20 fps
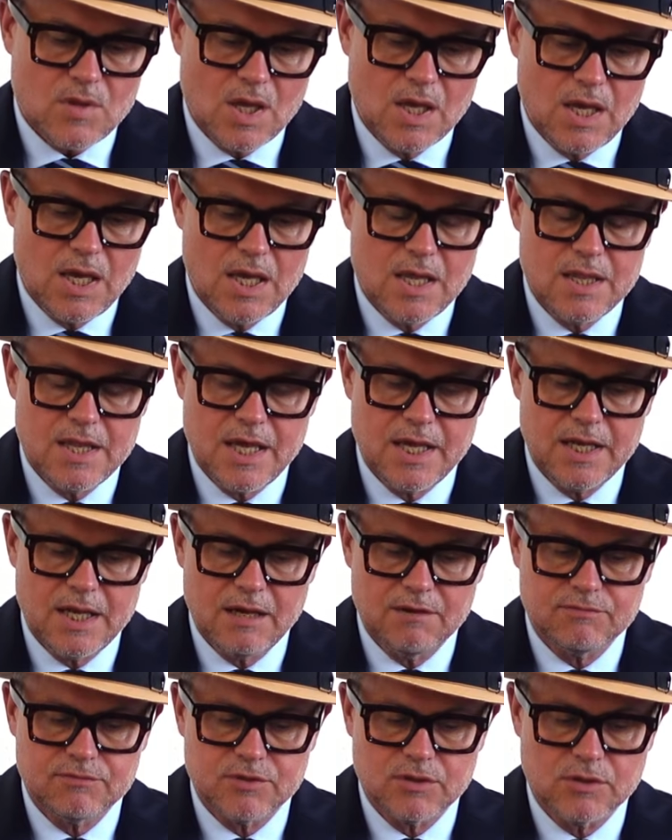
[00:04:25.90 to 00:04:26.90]
And then
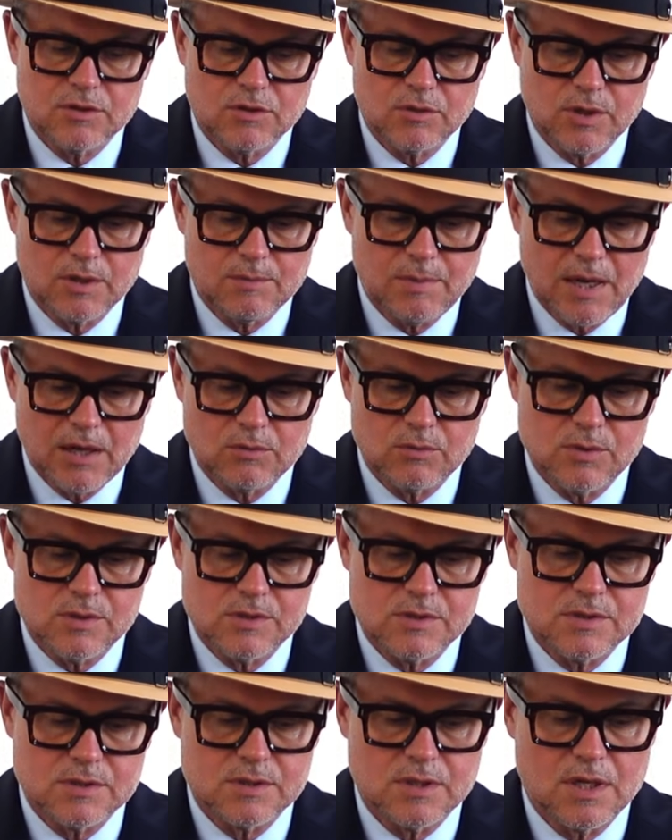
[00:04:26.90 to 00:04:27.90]
after going
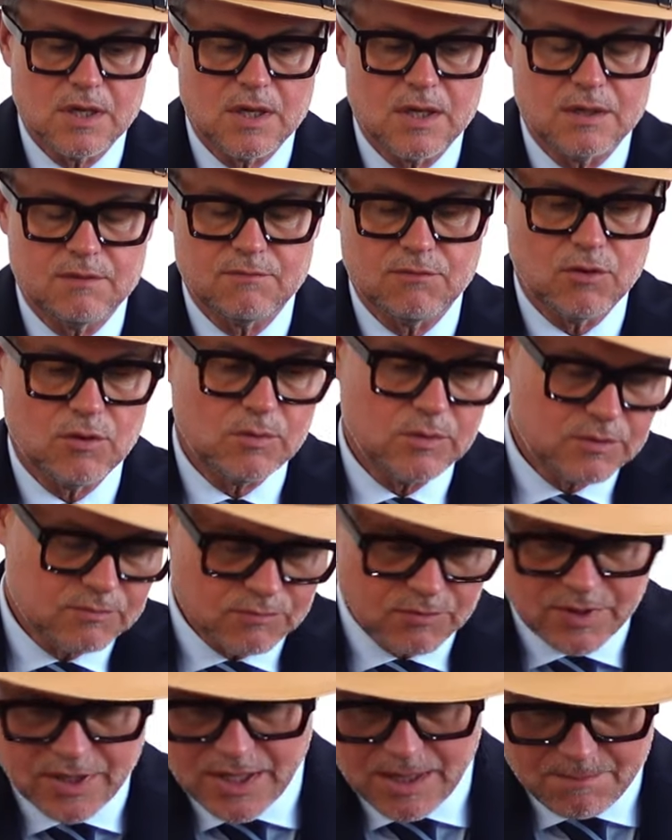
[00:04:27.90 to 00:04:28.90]
backwards uh, and forward
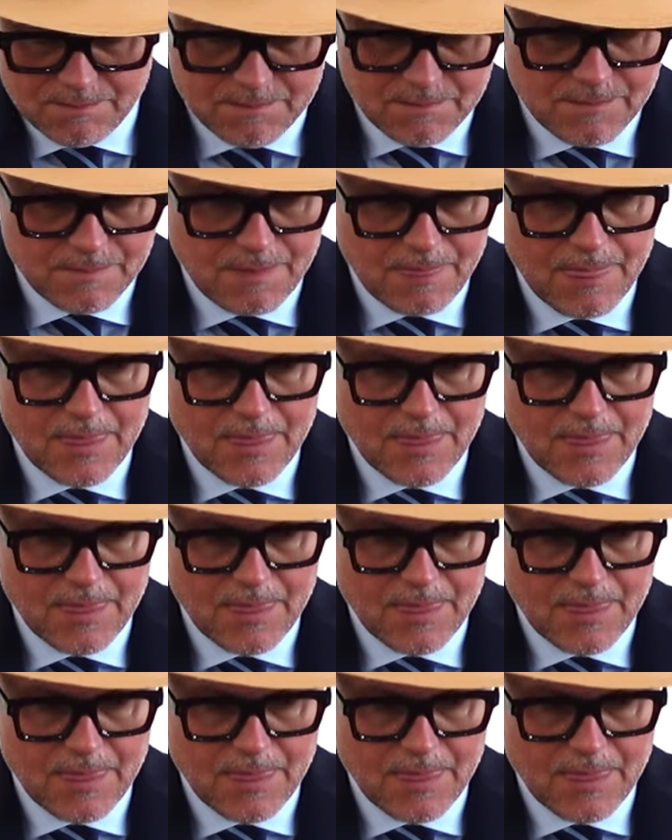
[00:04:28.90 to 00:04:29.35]
with them,